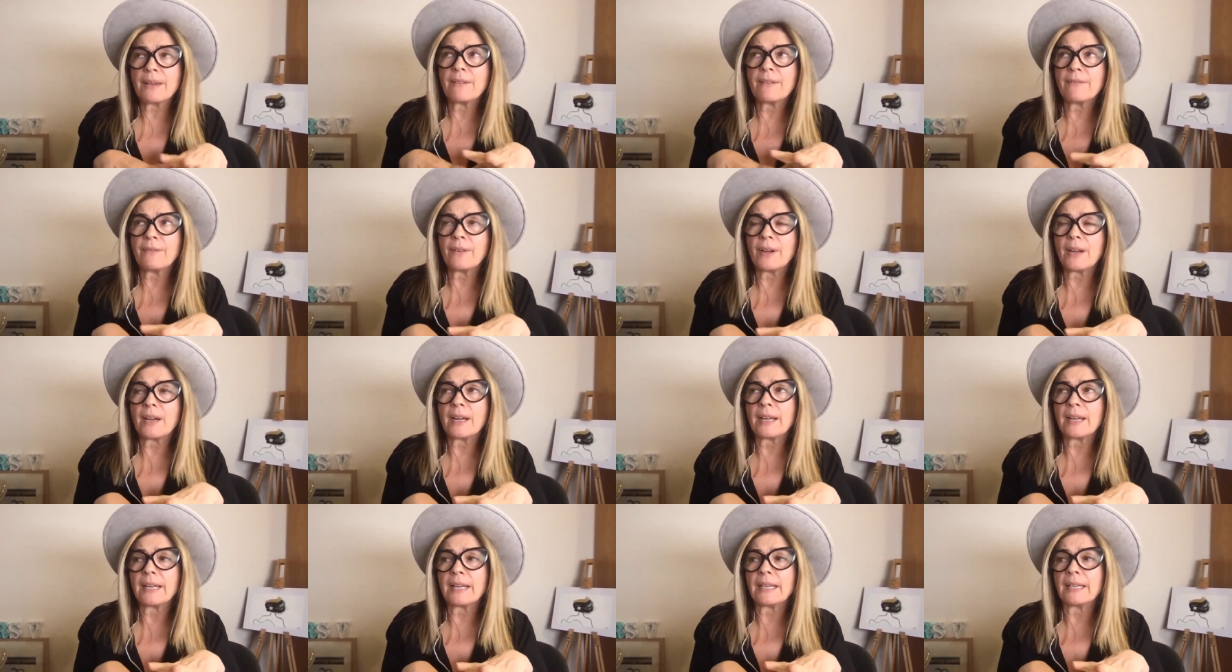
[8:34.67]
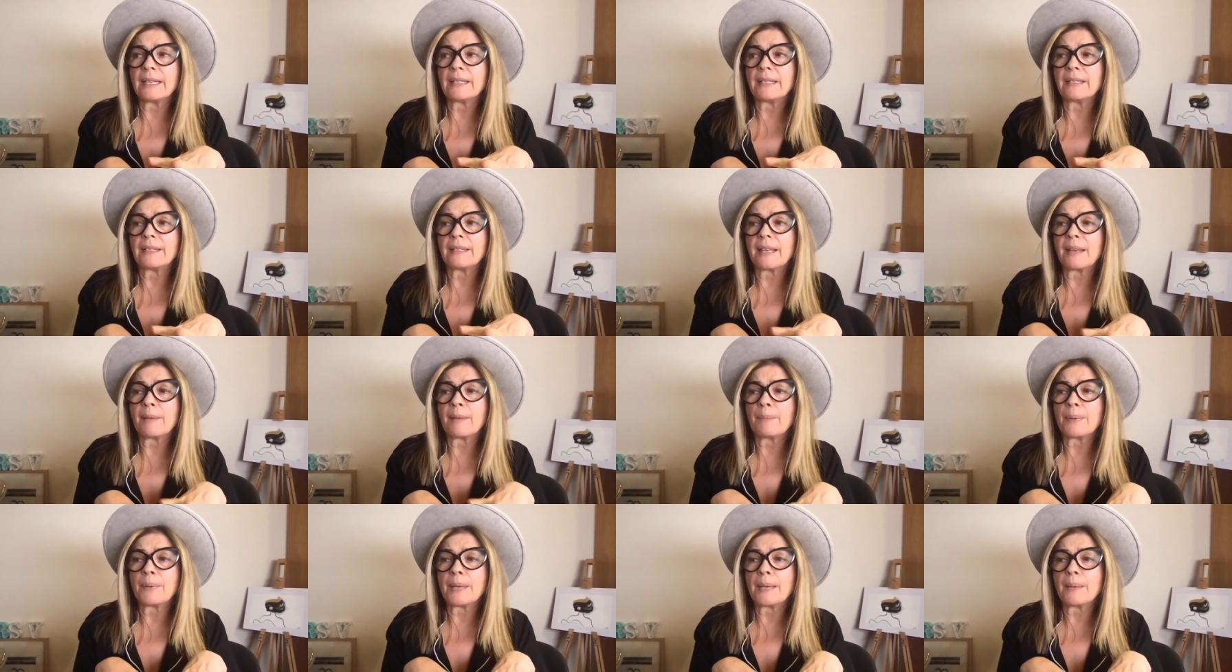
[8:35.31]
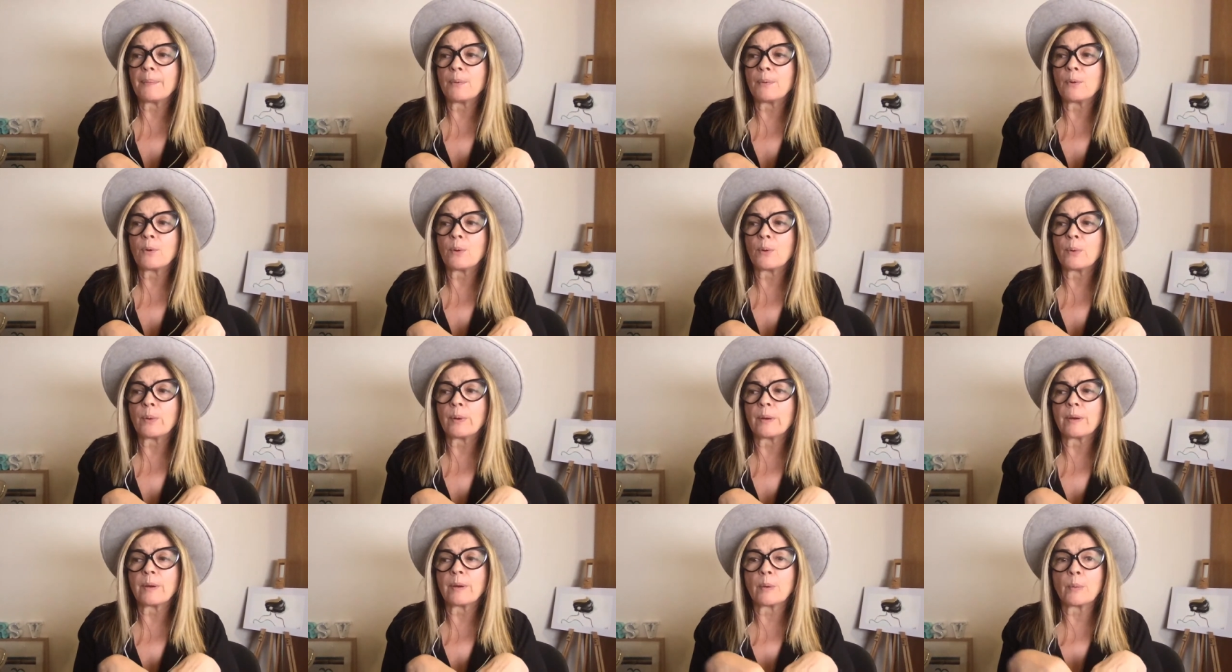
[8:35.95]
find that people
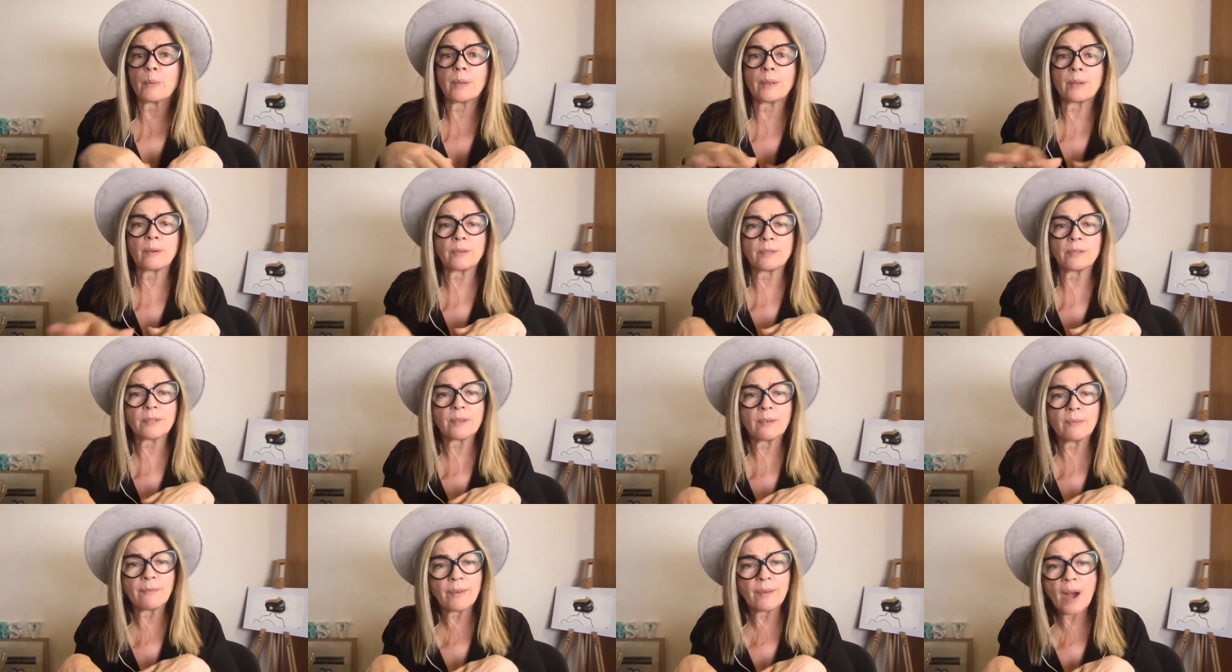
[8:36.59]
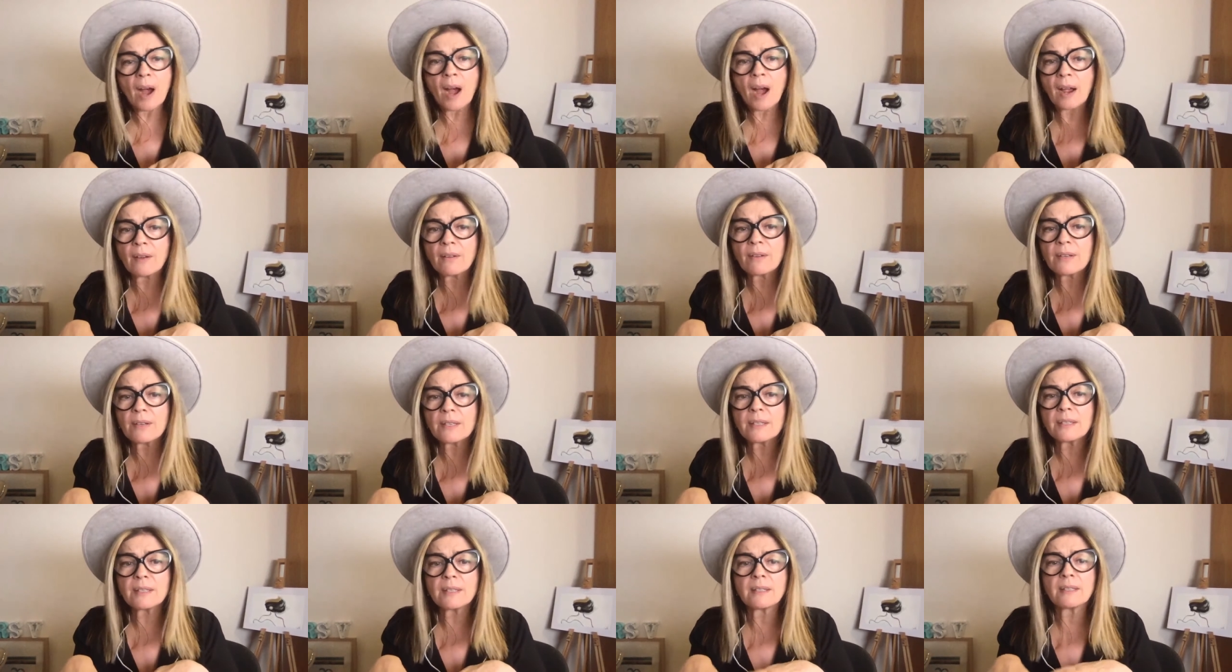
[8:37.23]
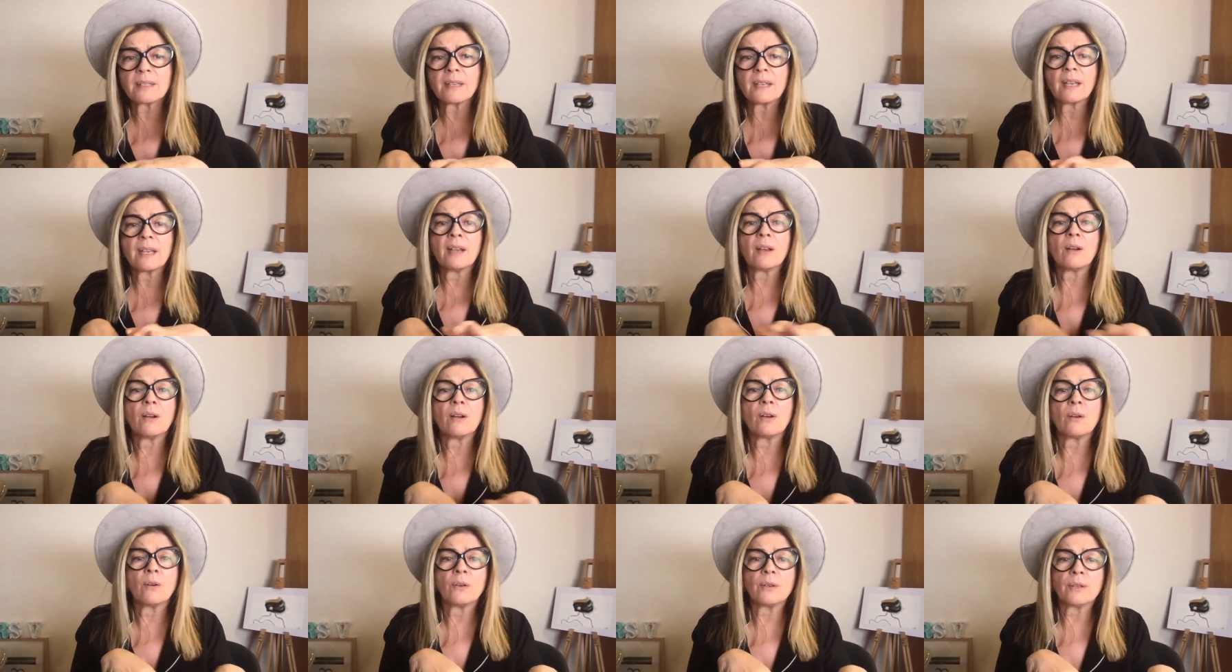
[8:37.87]
query whether it's a virus
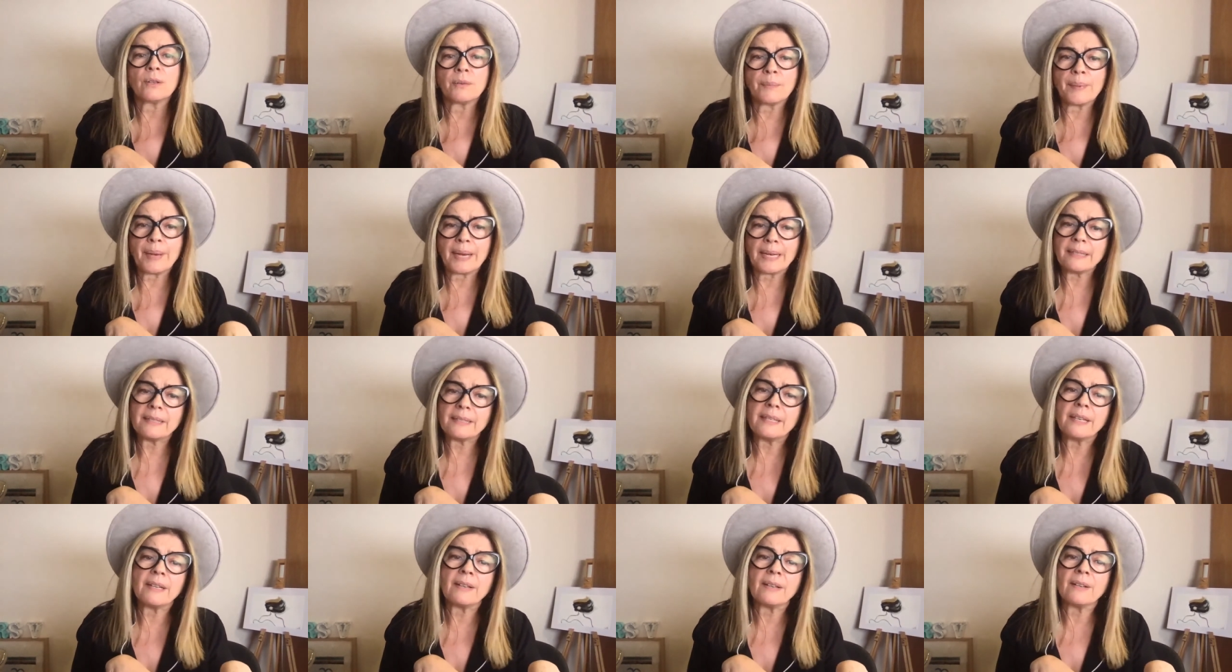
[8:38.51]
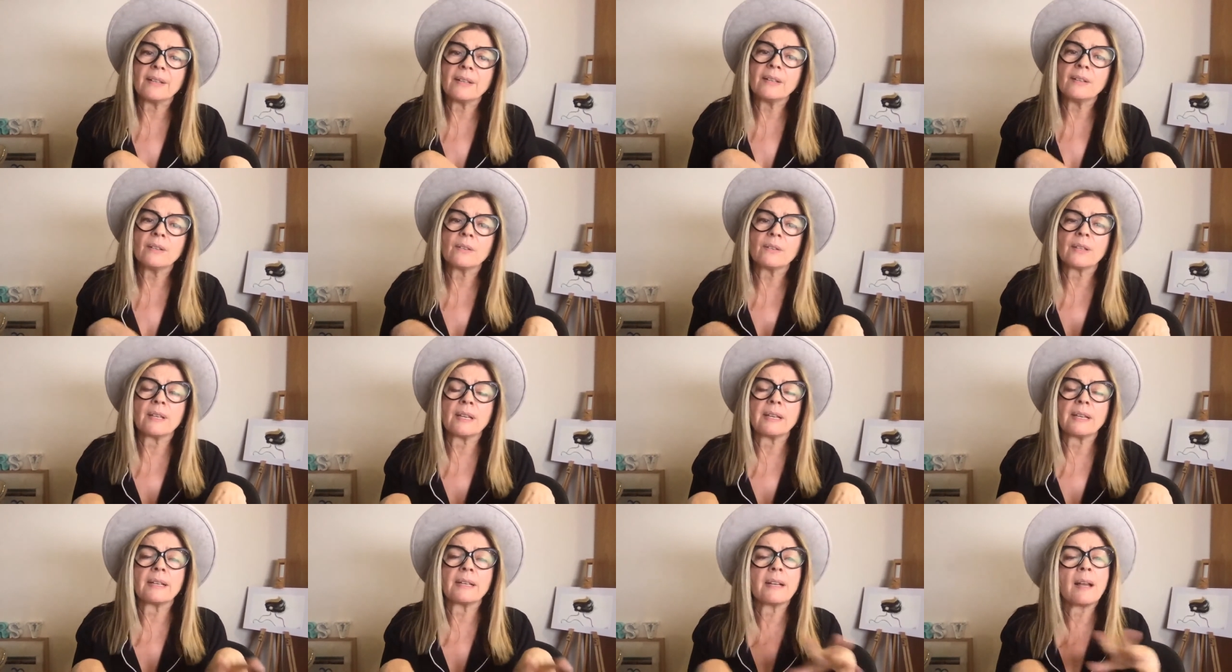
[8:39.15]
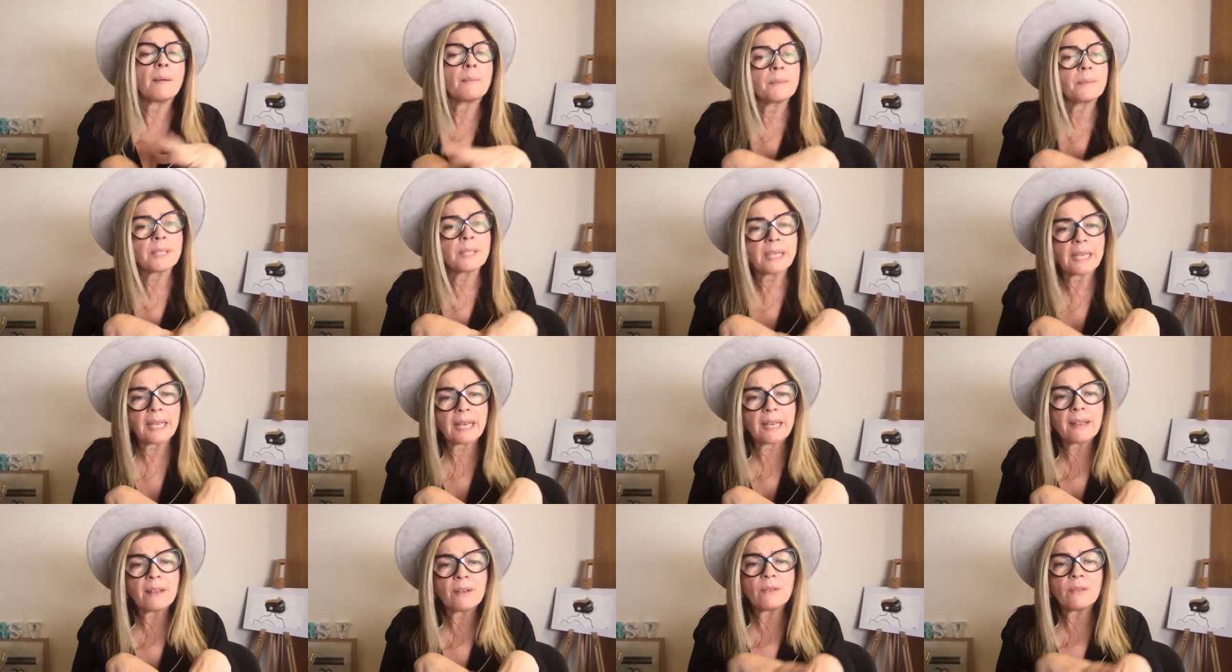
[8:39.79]
or a bacteria, or they come
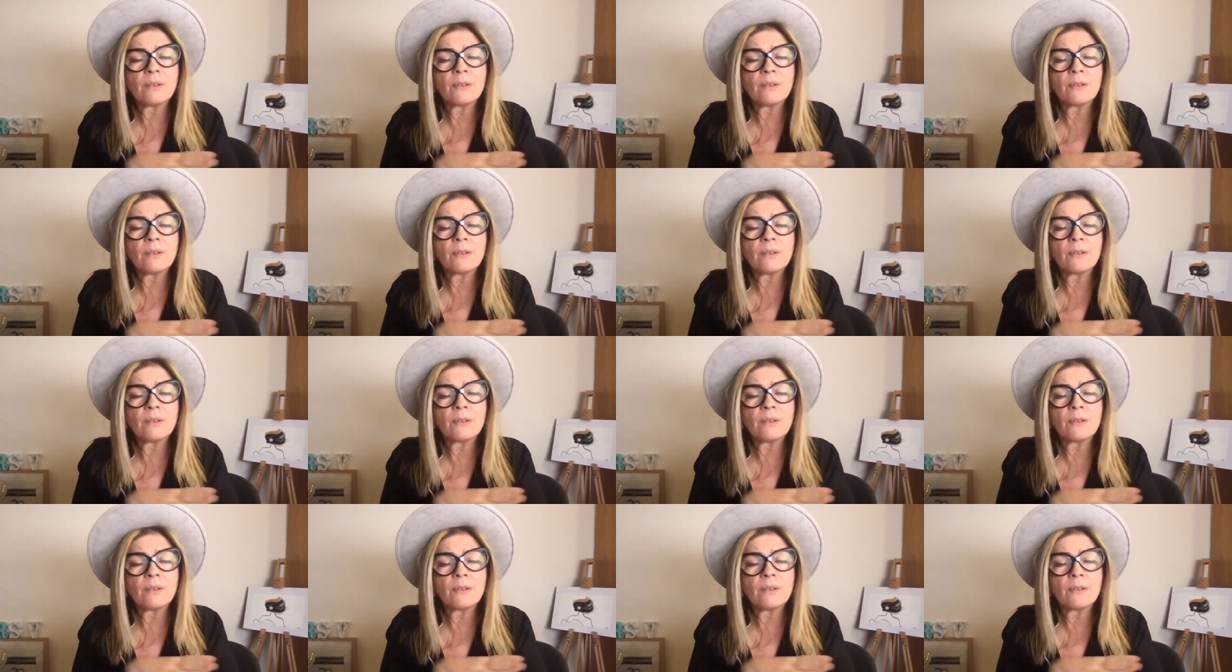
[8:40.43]
together,